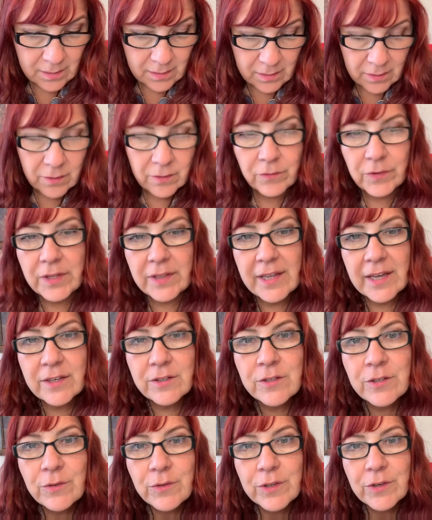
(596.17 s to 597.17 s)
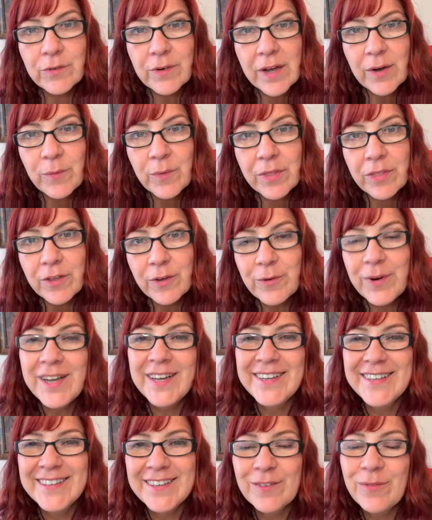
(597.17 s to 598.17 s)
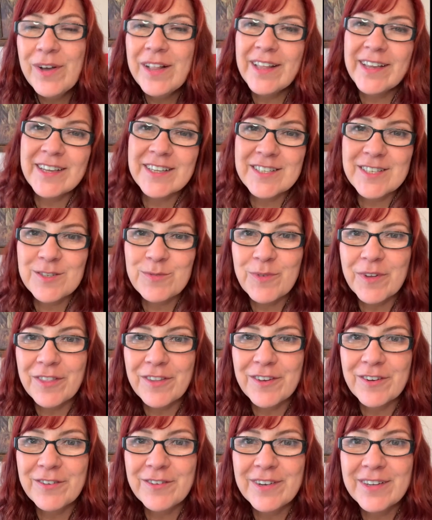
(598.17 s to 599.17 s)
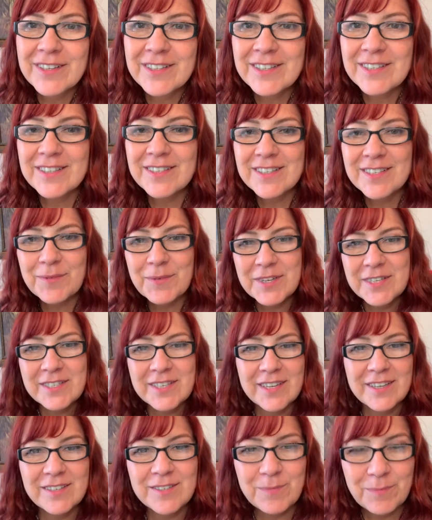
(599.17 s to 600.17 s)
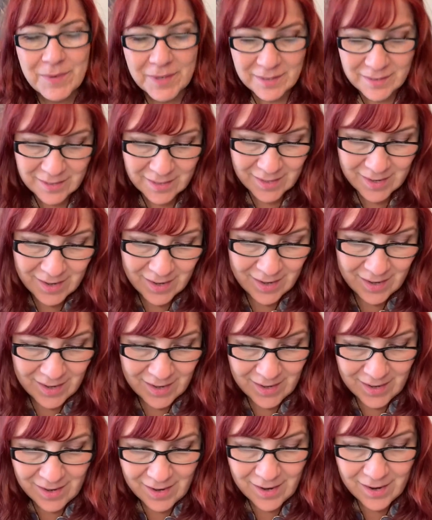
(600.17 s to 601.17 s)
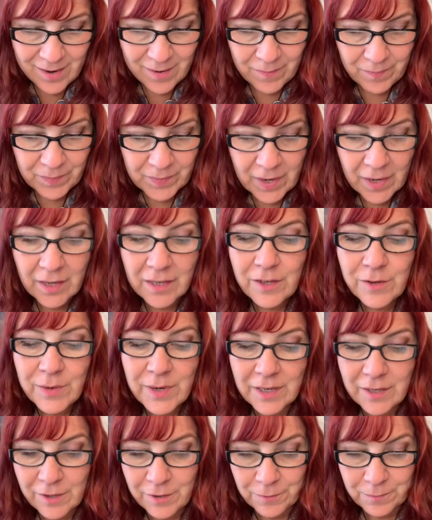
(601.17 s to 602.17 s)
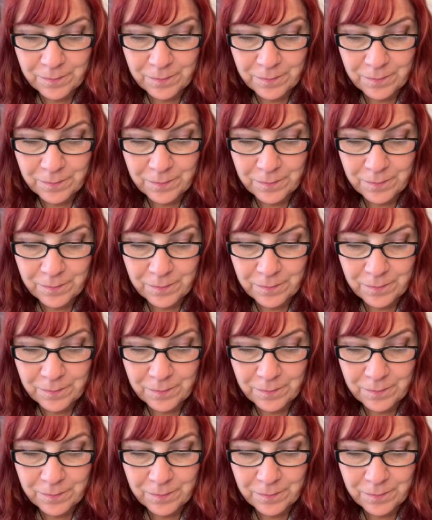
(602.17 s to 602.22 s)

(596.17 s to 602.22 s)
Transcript: Read that to you, not with you. Well, I guess it's with you to some extent, but hello.